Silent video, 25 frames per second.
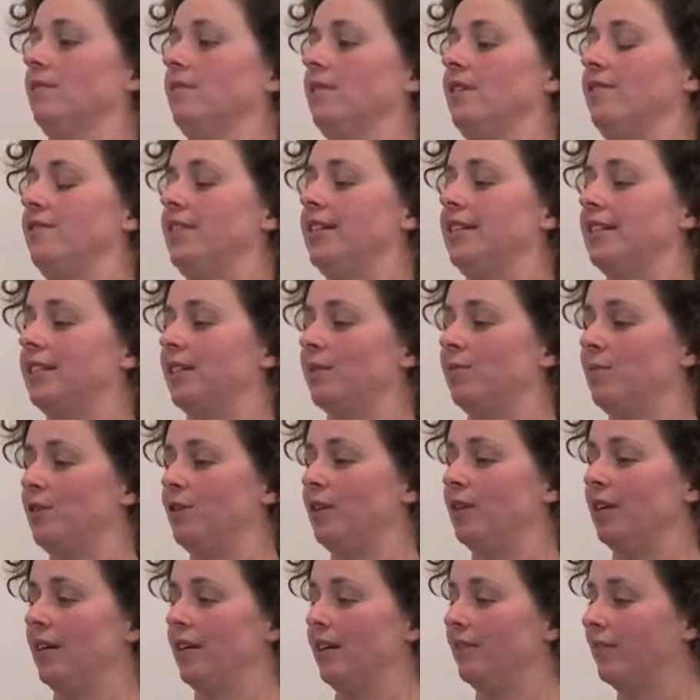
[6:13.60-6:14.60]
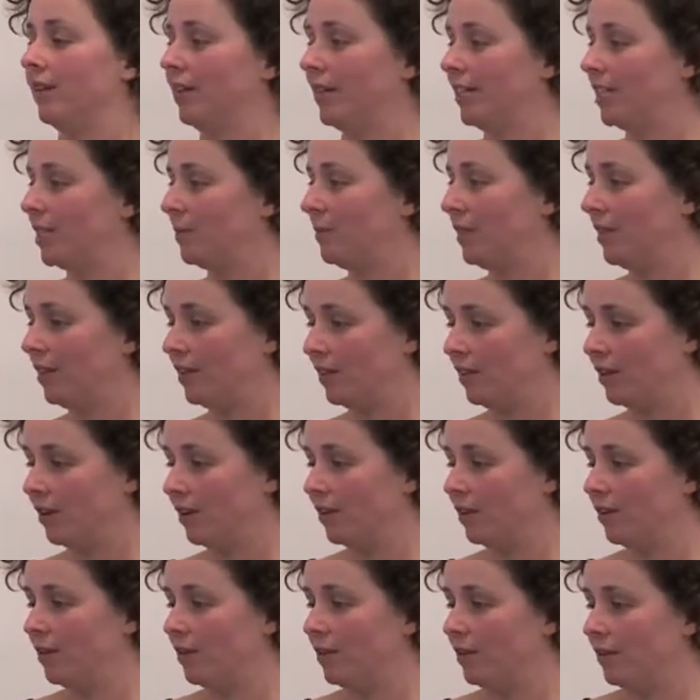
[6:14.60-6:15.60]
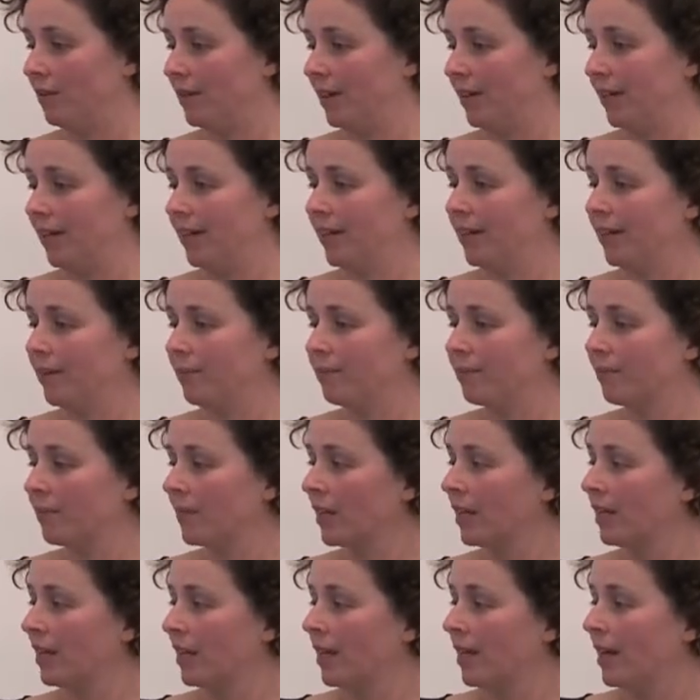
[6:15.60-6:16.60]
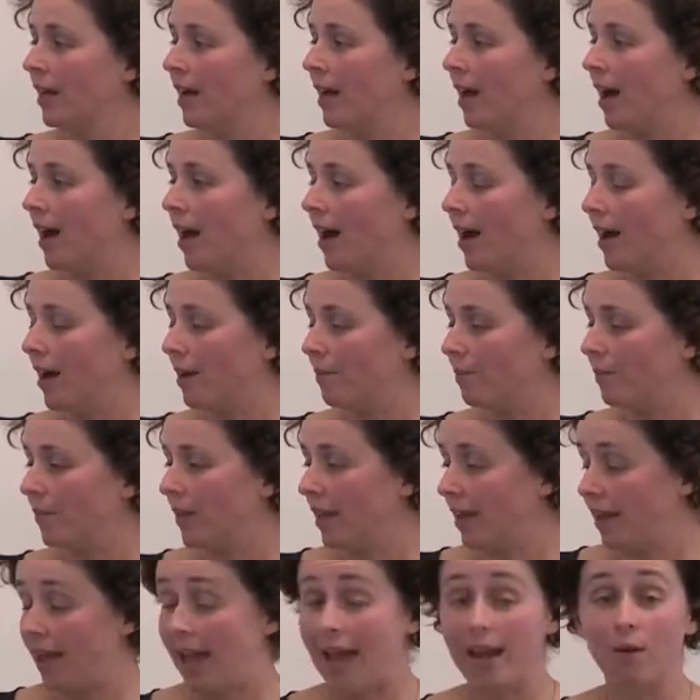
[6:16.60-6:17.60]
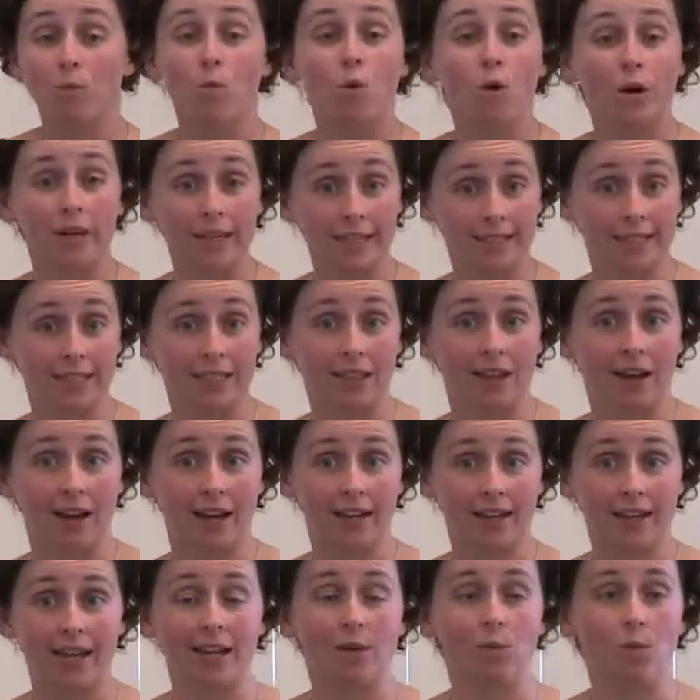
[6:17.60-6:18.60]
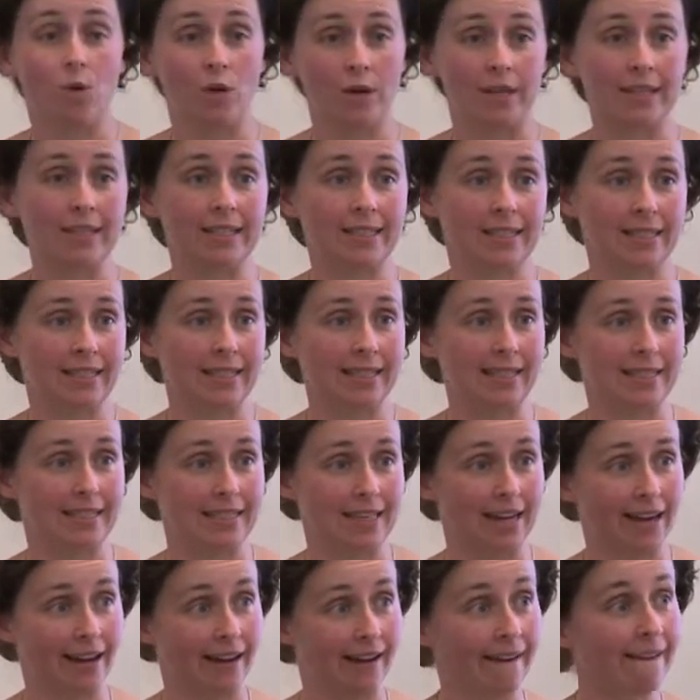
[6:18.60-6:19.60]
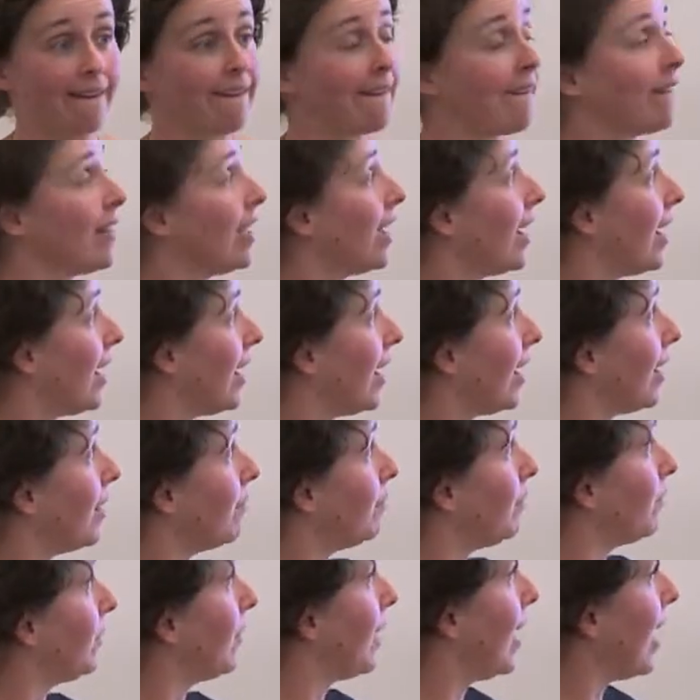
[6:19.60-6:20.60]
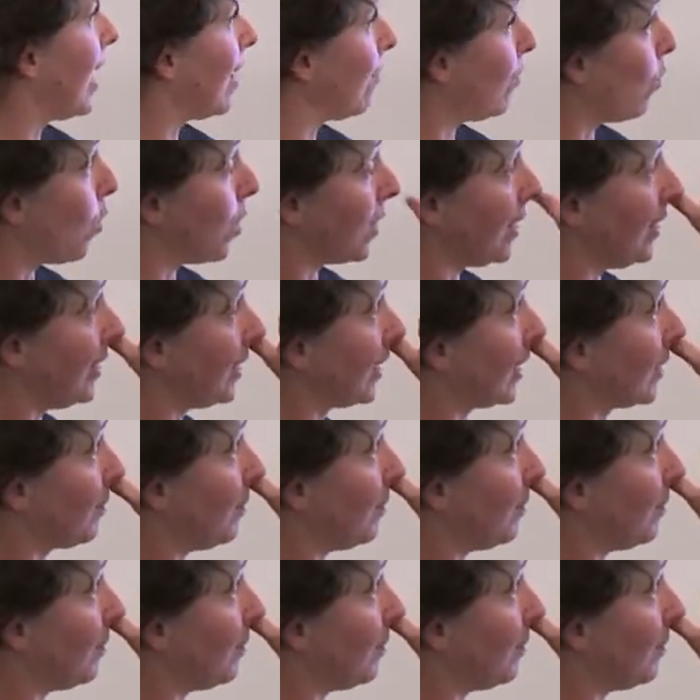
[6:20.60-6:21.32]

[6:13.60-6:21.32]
if this computer ever lets me go there, and what it's like and what its needs are, and what its